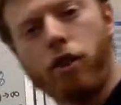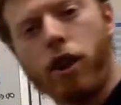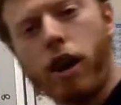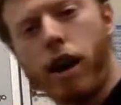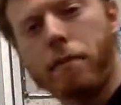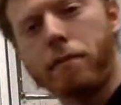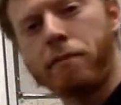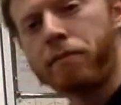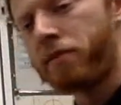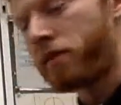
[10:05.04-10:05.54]
Okay,
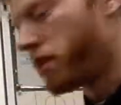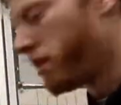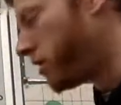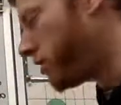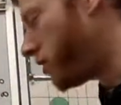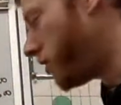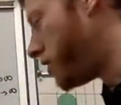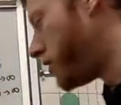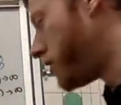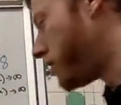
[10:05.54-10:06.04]

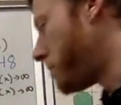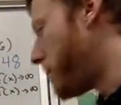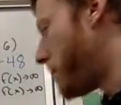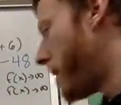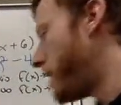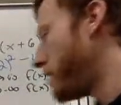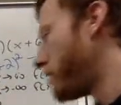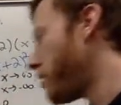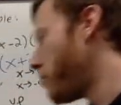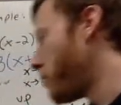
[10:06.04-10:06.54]
so it just
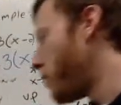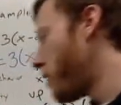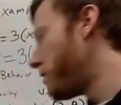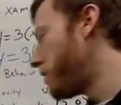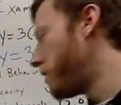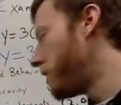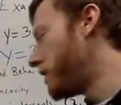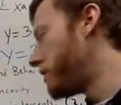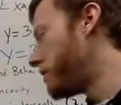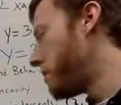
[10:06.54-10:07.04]
depends on
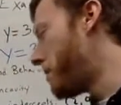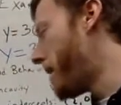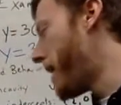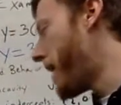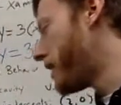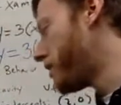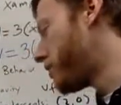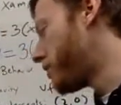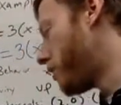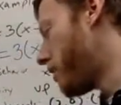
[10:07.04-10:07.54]
whether it's a
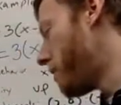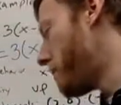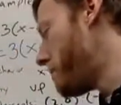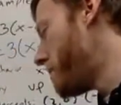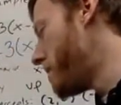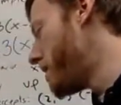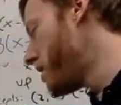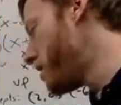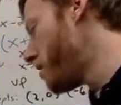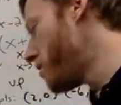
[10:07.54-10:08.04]
max or a
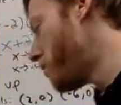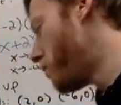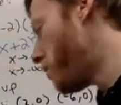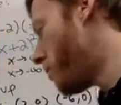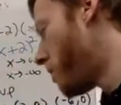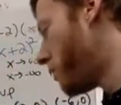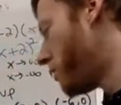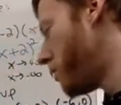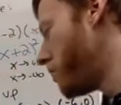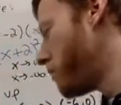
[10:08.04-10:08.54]
min,
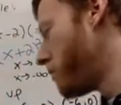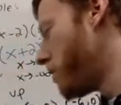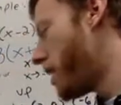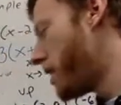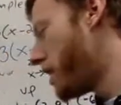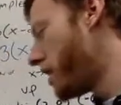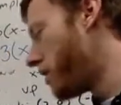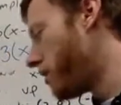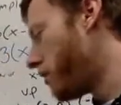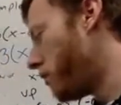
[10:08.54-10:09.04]
whether you write
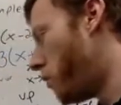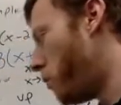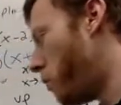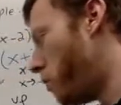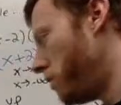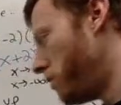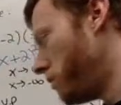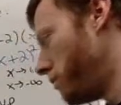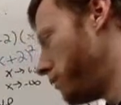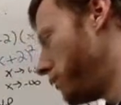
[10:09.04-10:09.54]
it,
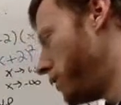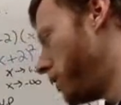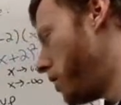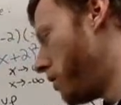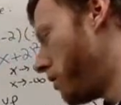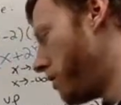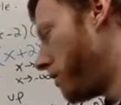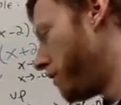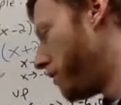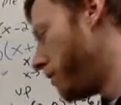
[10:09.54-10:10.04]
you
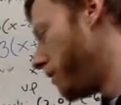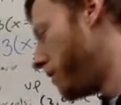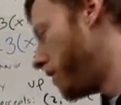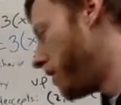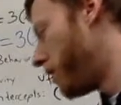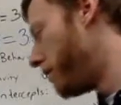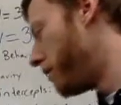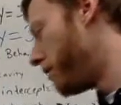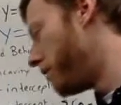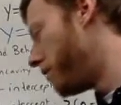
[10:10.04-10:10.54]
know,
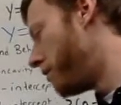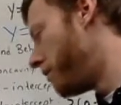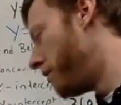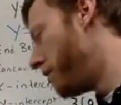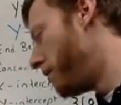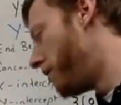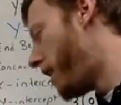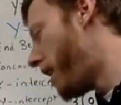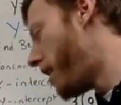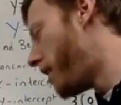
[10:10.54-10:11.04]
the
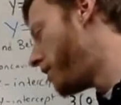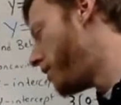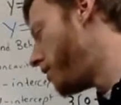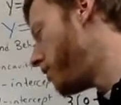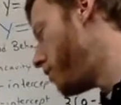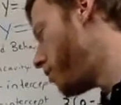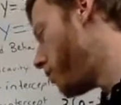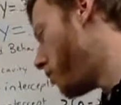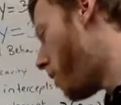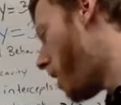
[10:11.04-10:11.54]

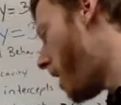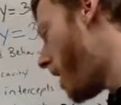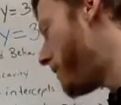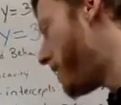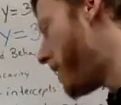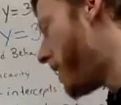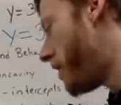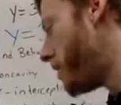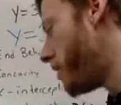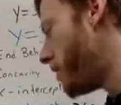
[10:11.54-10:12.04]
value, the y
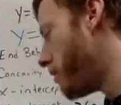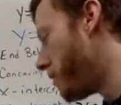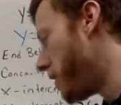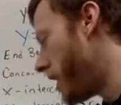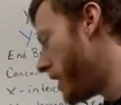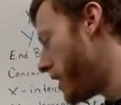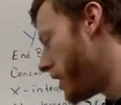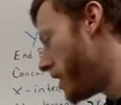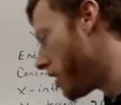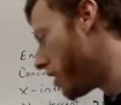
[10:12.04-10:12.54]
value
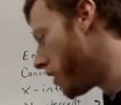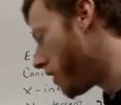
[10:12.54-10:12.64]
right here.